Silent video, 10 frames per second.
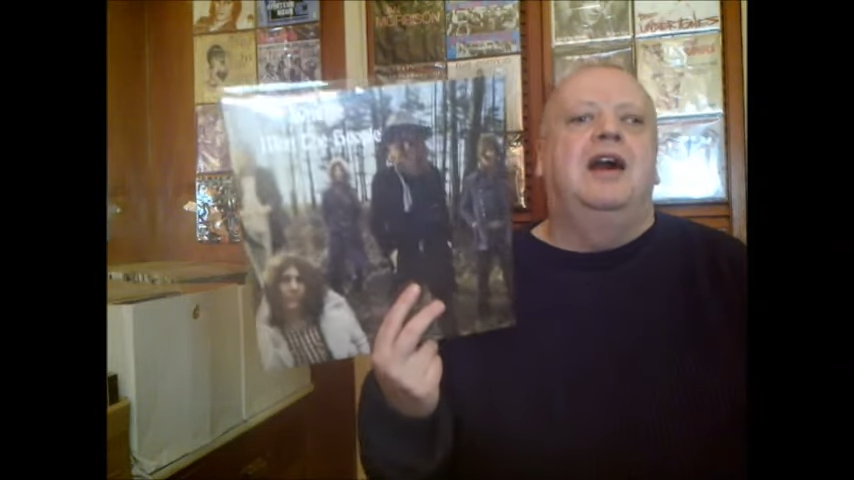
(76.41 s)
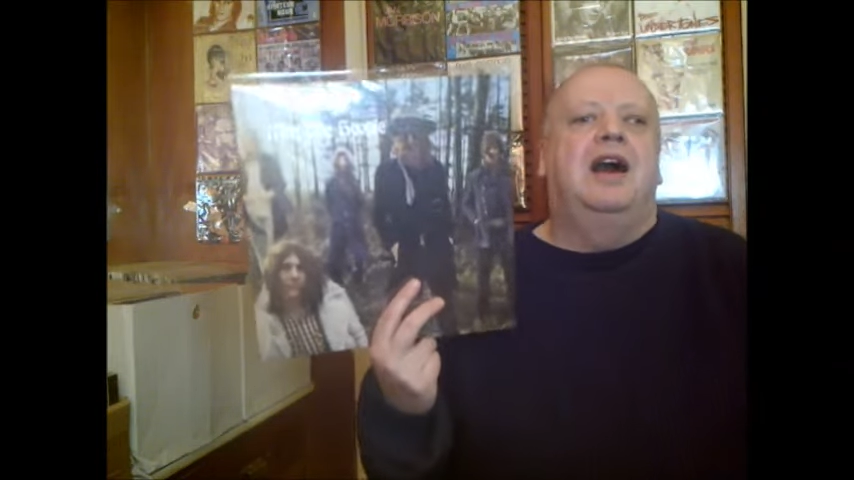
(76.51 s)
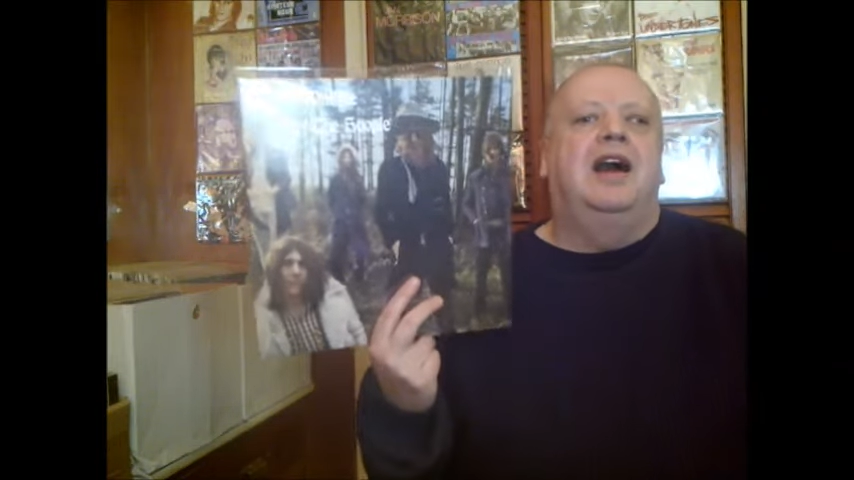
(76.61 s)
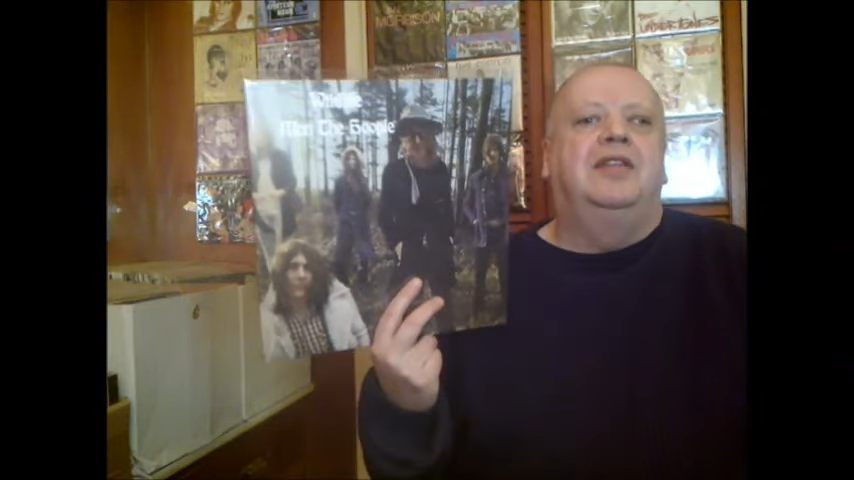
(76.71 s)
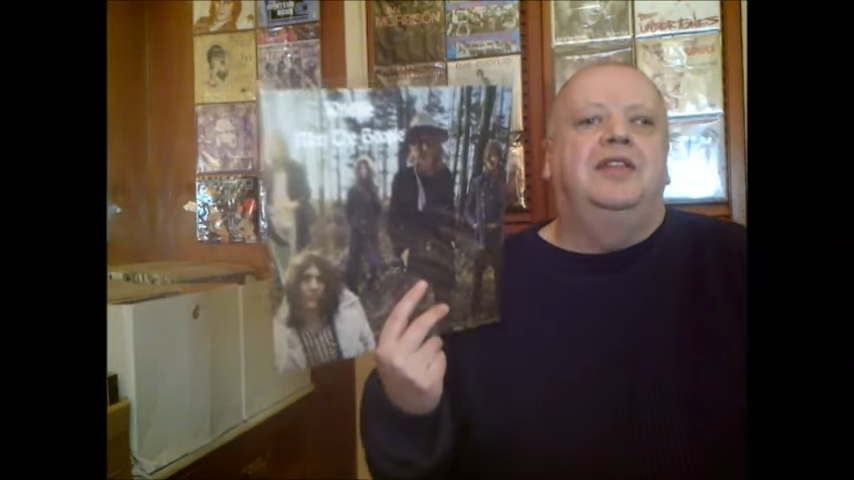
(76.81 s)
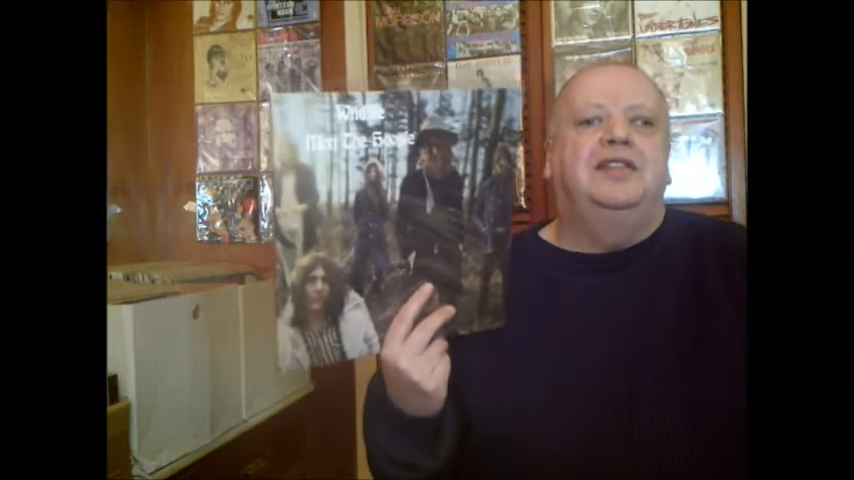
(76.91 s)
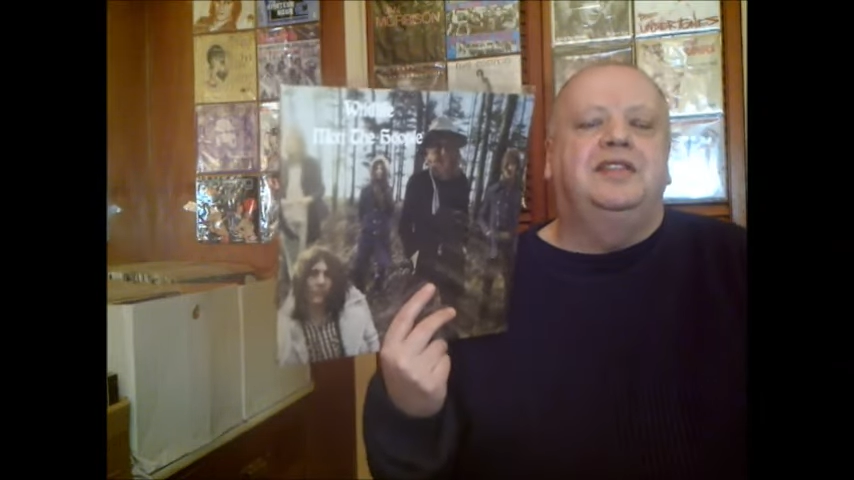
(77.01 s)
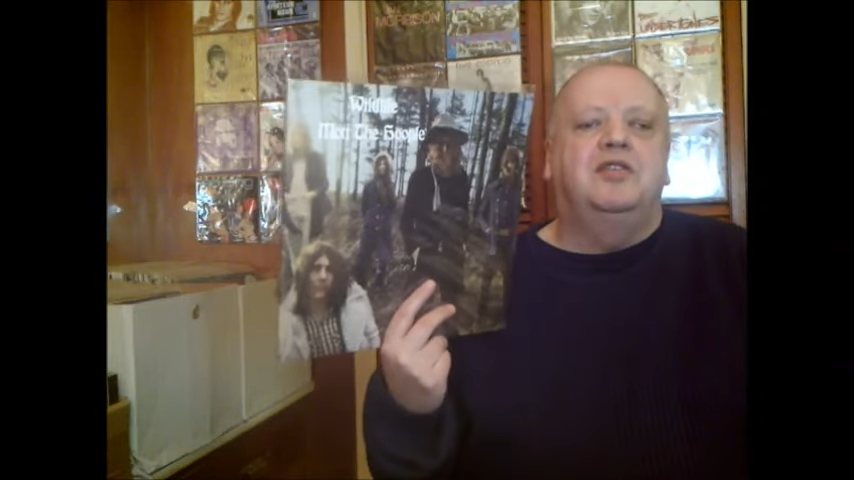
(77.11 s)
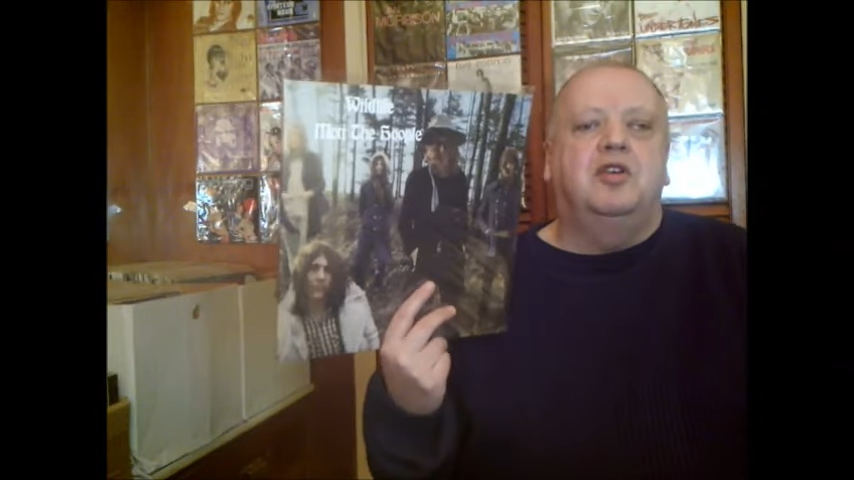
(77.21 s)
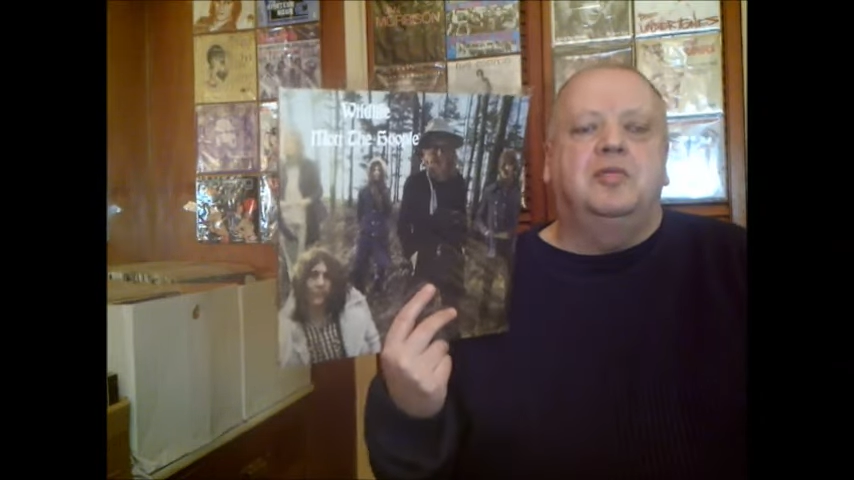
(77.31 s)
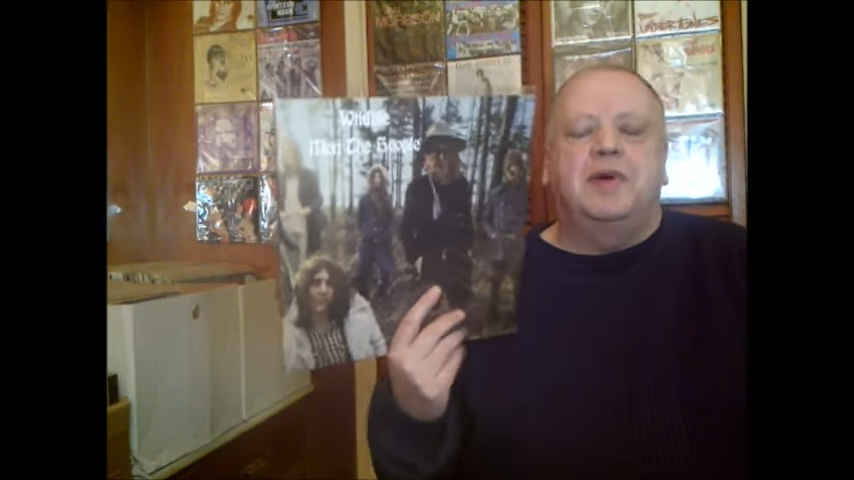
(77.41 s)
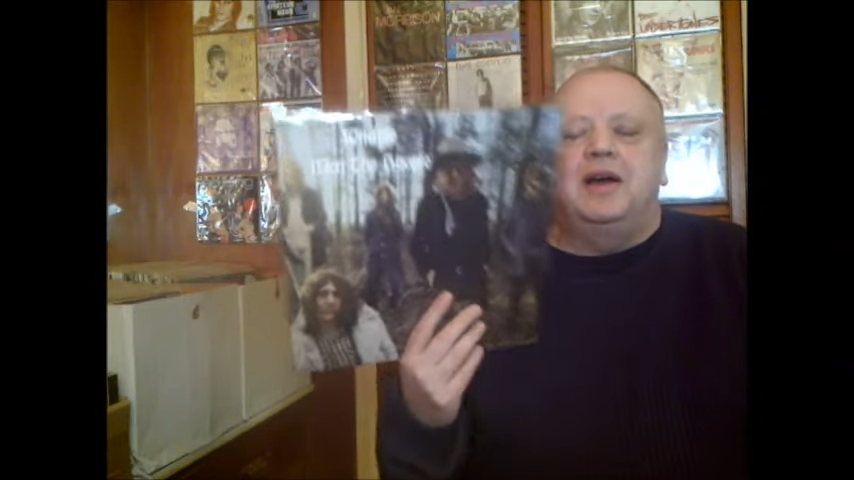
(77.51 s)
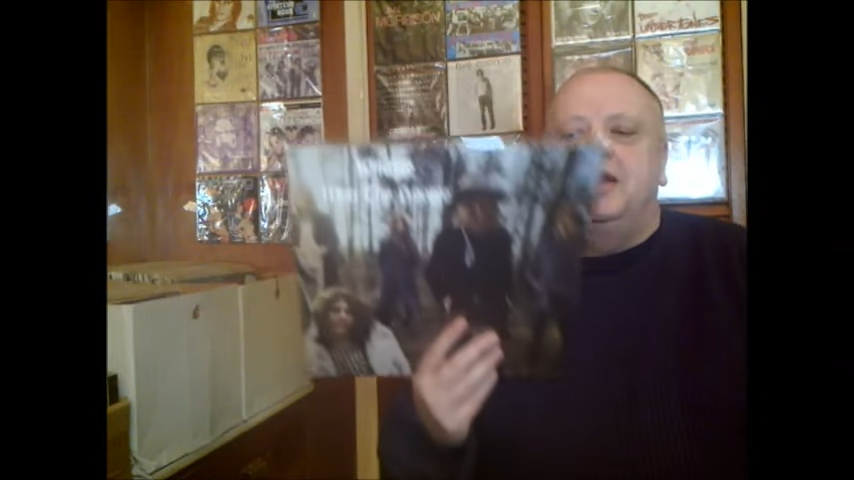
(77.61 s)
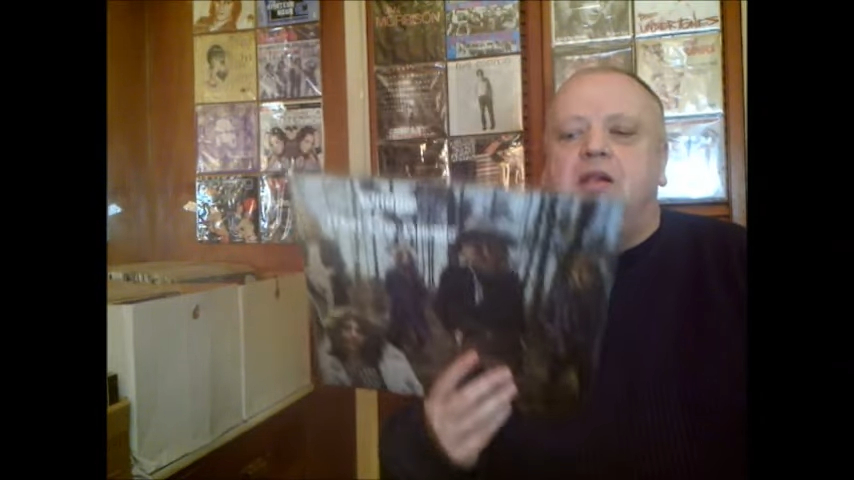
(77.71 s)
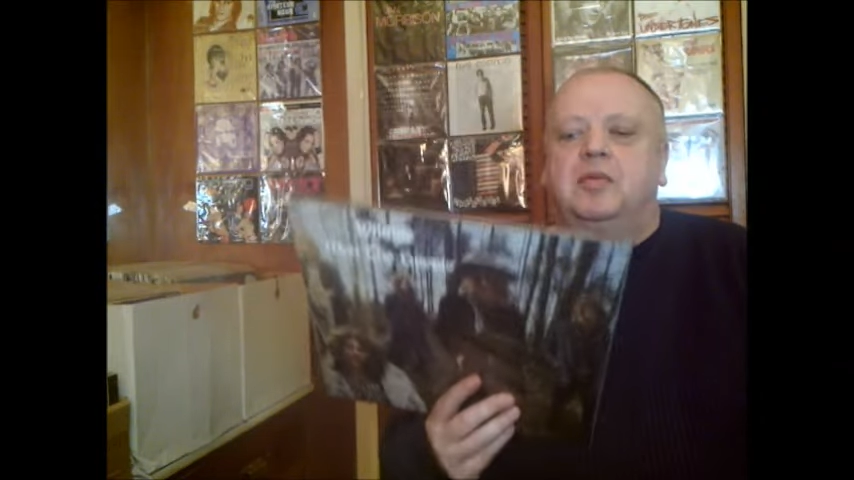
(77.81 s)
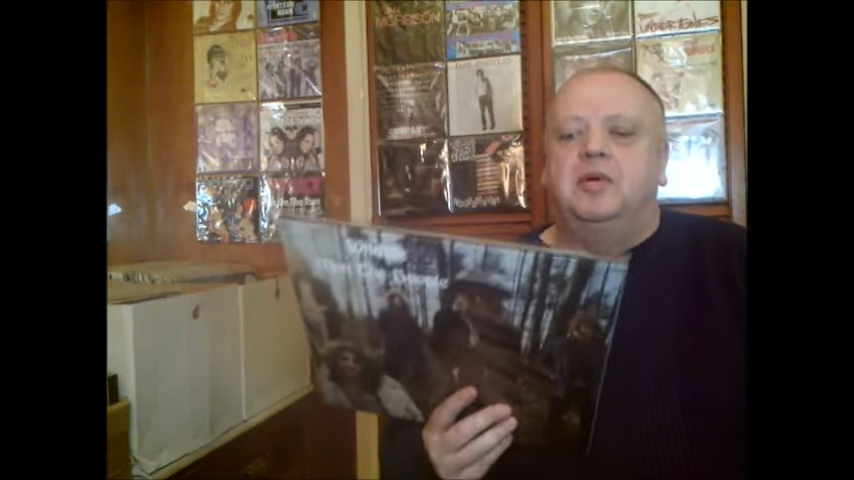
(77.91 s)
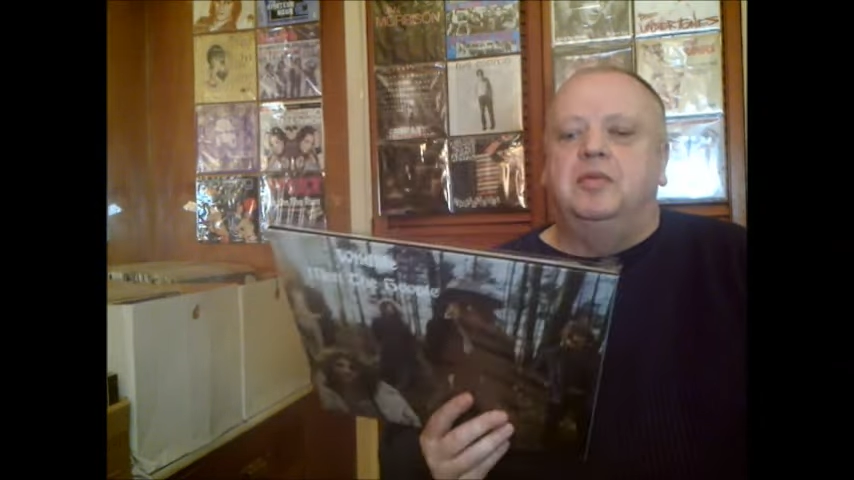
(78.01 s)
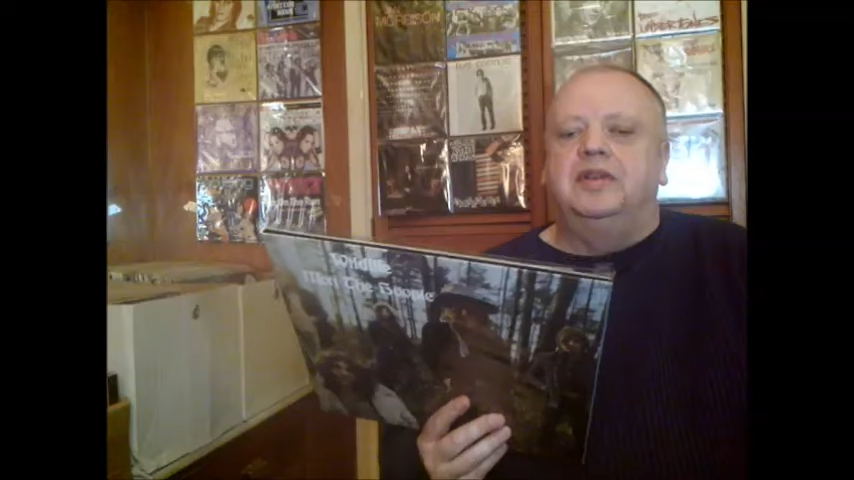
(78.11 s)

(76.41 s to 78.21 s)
and this is not a bad album.